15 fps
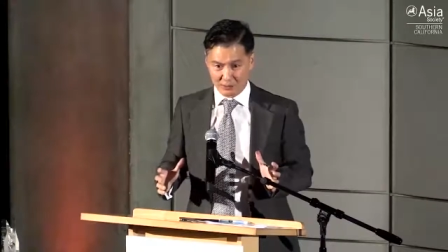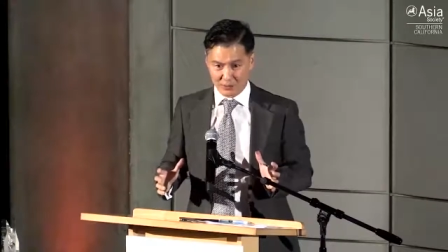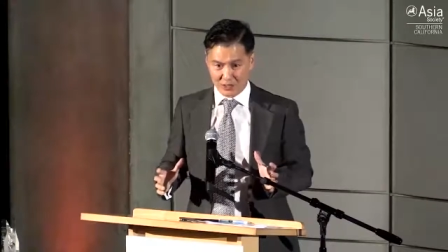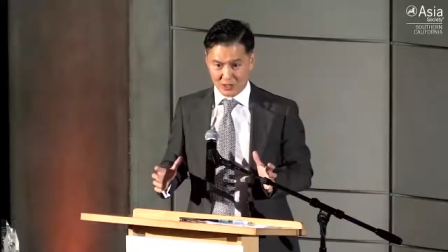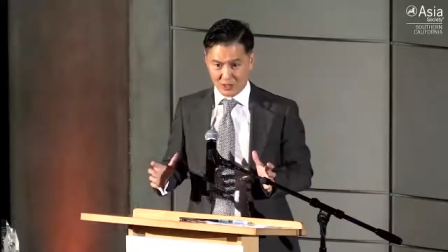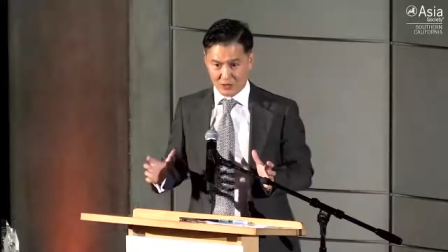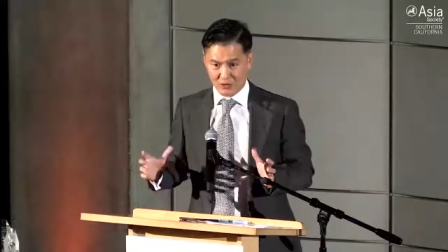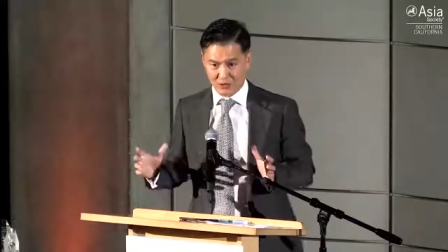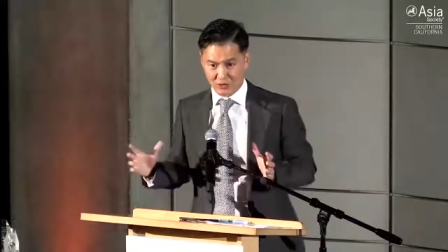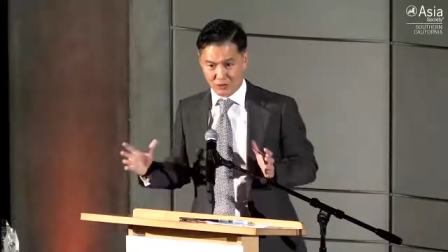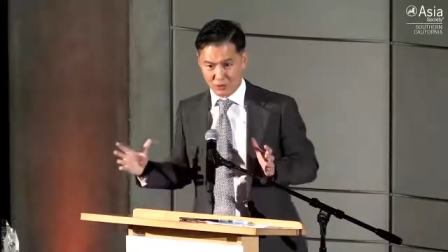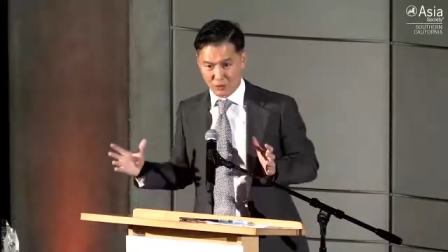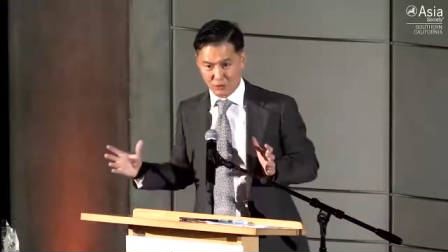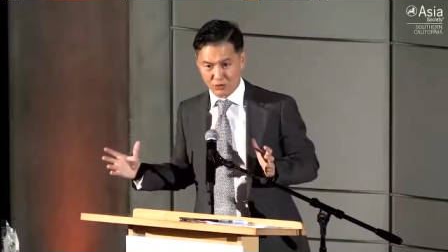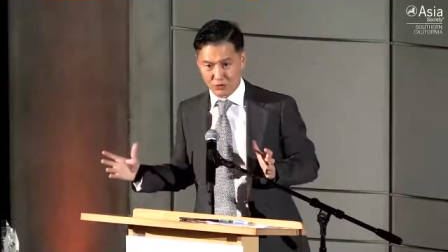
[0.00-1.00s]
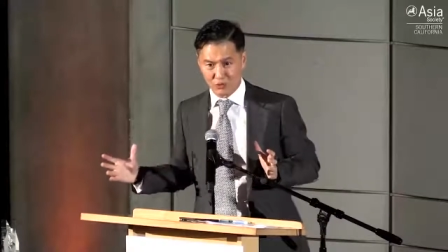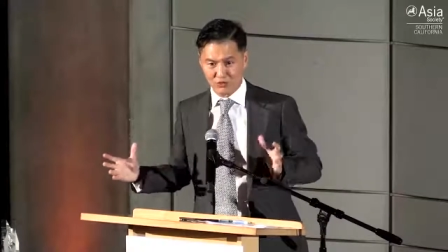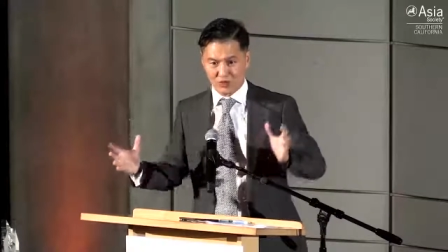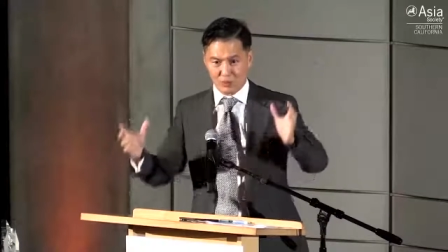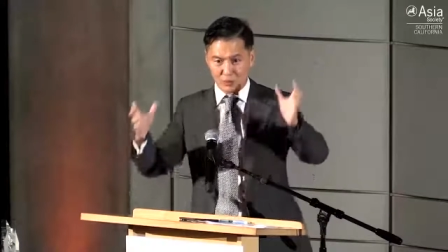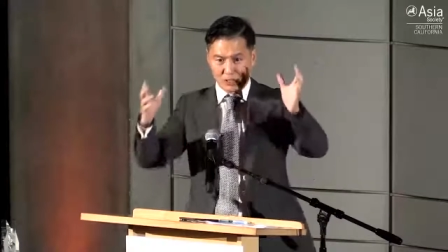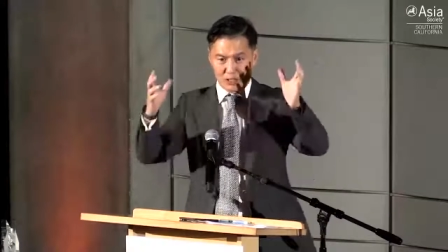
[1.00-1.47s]
because the whole new
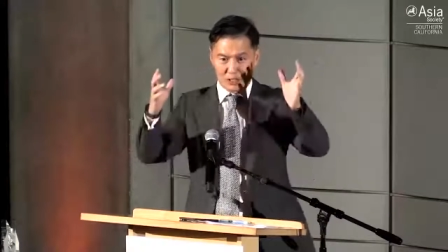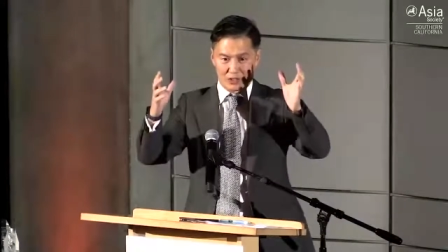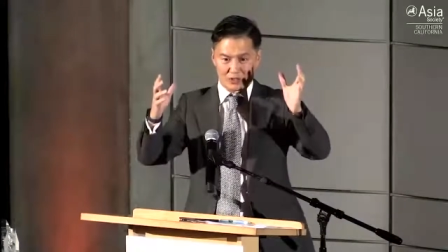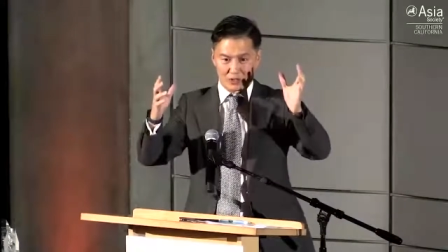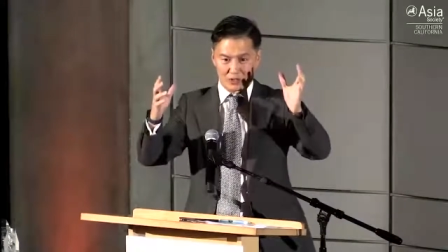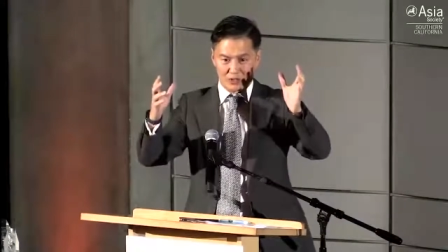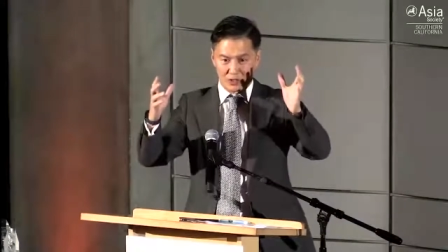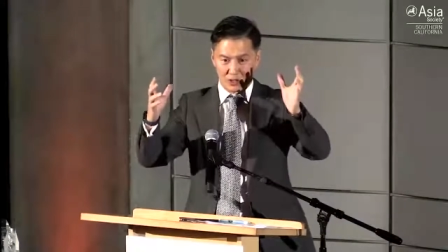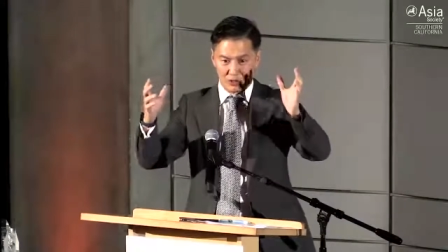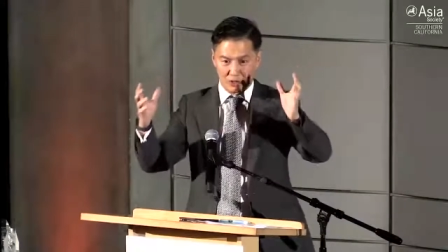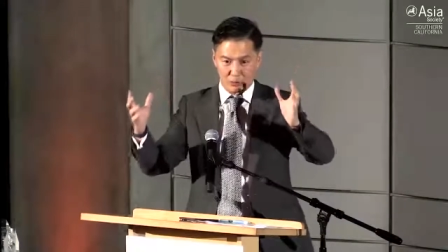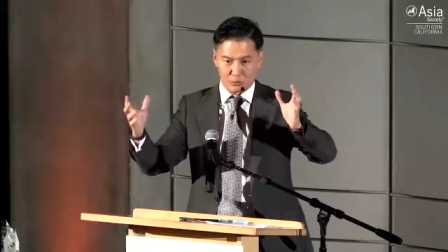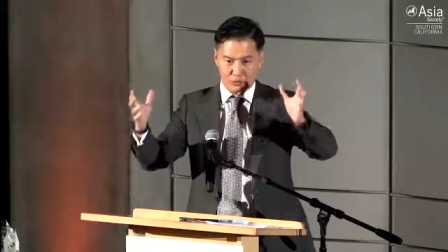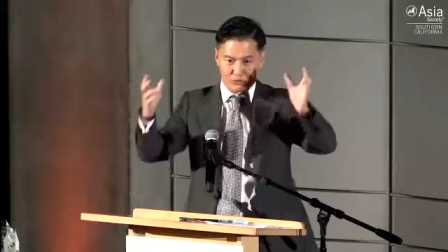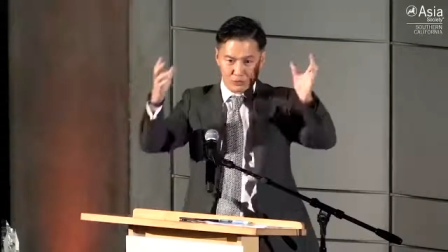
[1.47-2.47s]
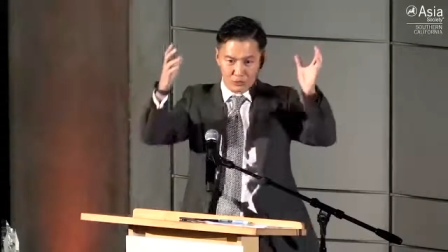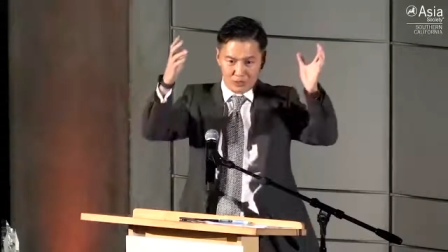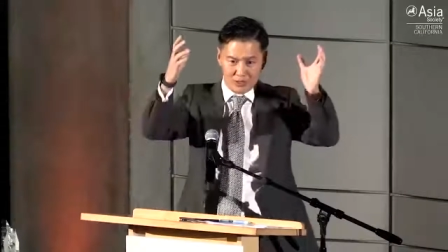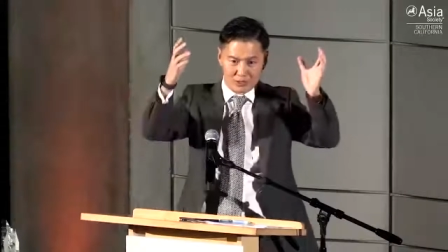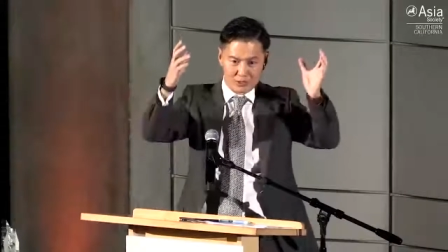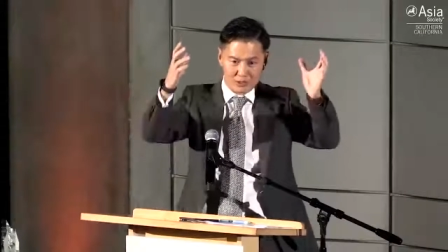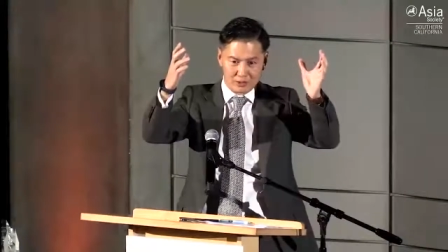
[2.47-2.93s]
CBD in downtown got moved to
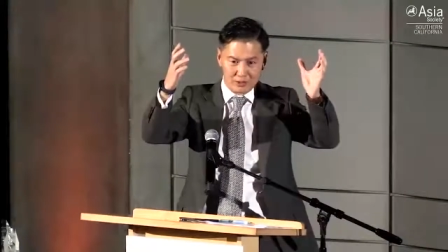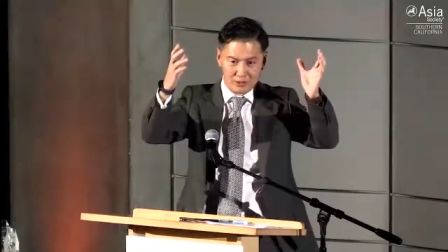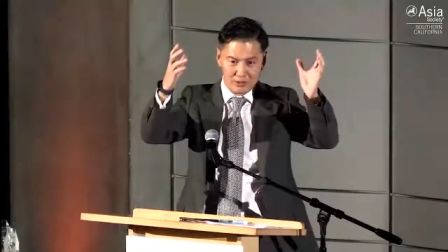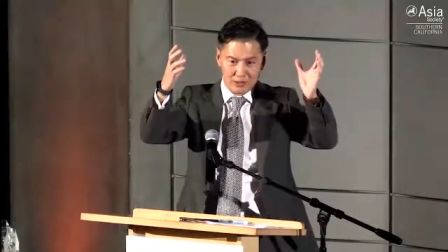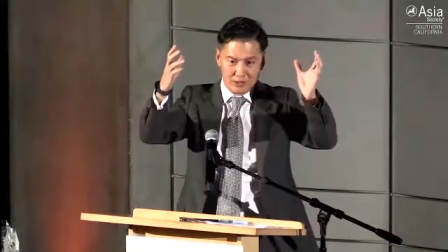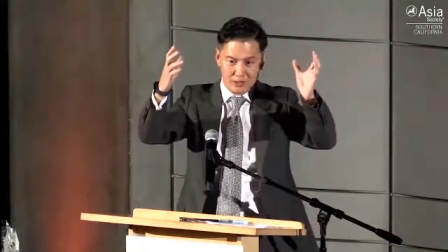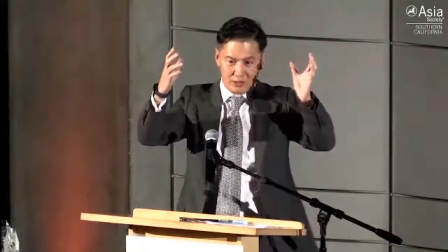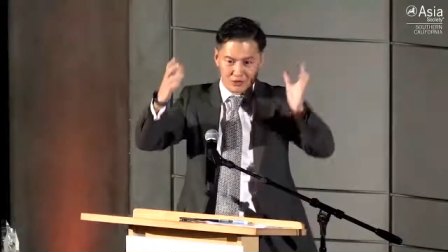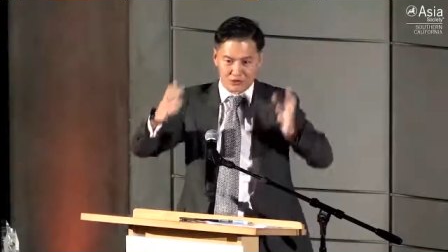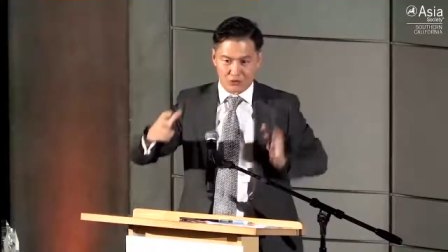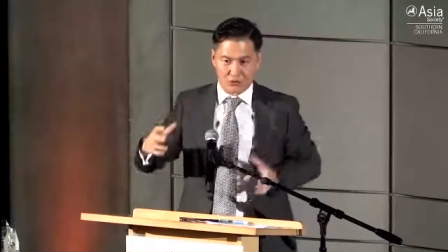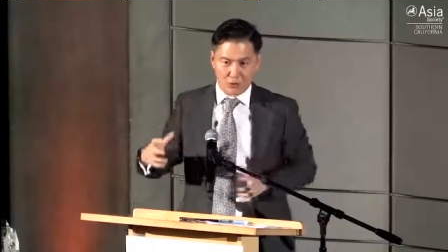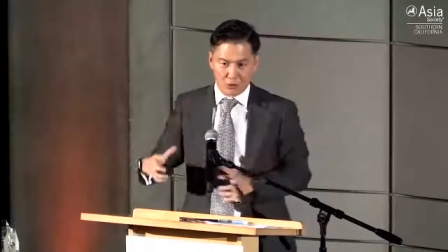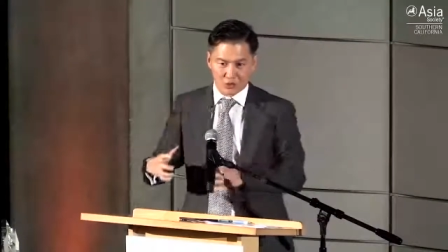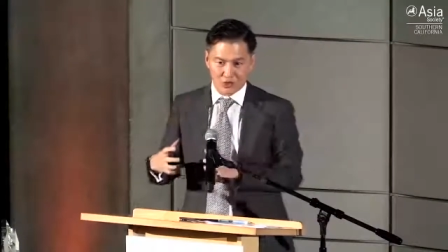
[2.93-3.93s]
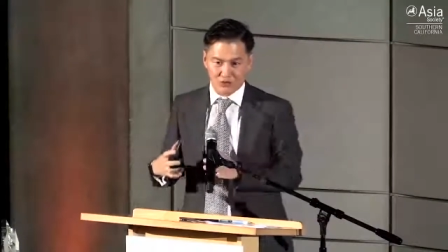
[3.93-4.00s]
Bunker Hill. So all